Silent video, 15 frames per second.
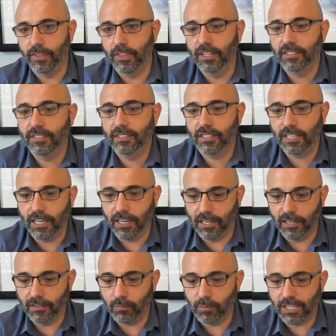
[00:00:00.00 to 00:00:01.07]
this
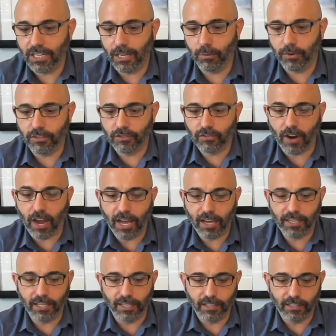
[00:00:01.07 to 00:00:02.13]
and being able to
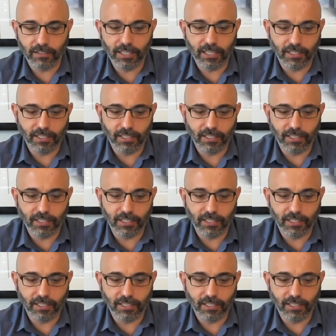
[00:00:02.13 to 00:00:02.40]
track and,